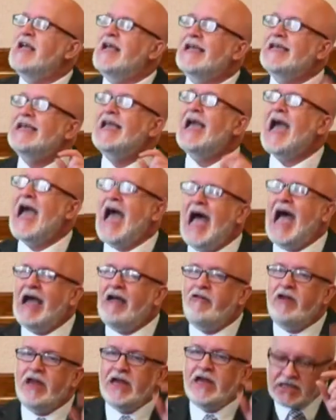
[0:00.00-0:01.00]

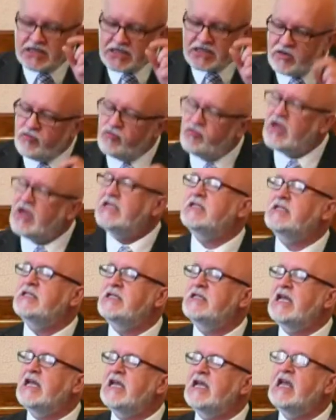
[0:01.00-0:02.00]

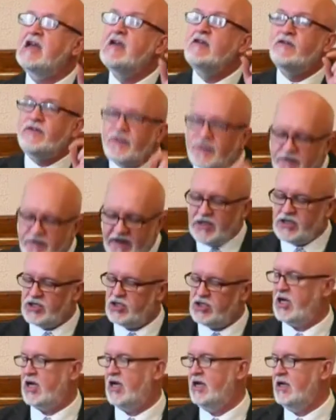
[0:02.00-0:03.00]
characteristic
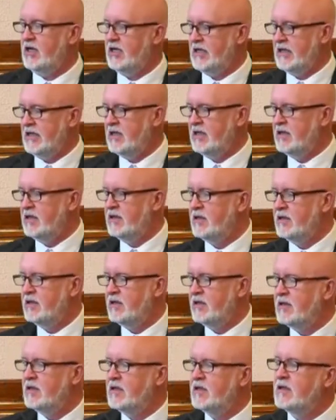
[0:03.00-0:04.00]
feature
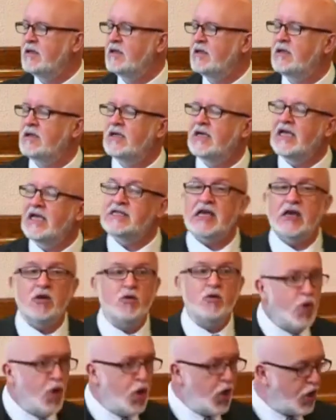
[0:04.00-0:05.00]
is he
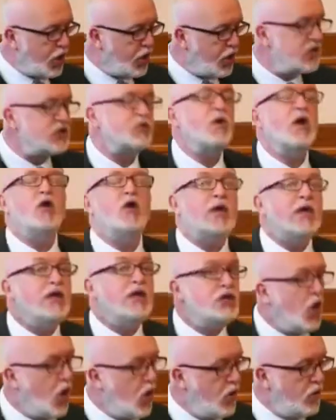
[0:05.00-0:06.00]
works where we
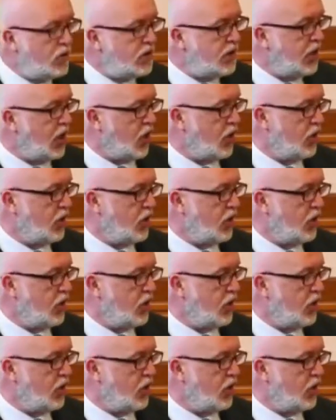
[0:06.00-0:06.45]
don't look.